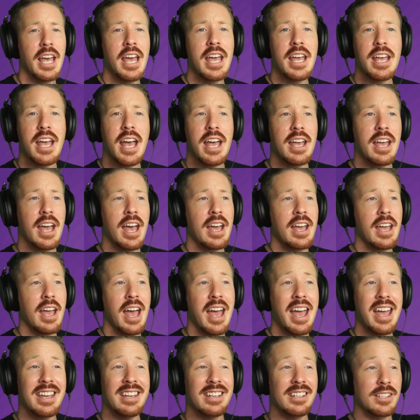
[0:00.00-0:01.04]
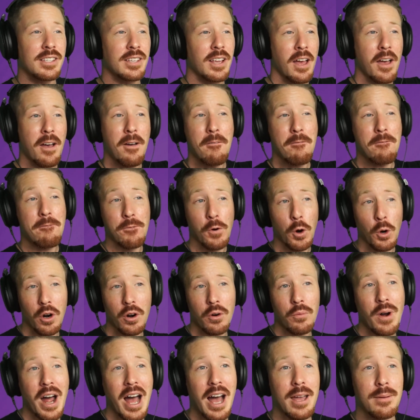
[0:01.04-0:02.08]
A is 4
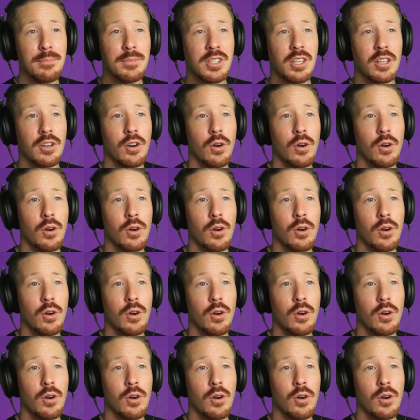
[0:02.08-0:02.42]
rhymes in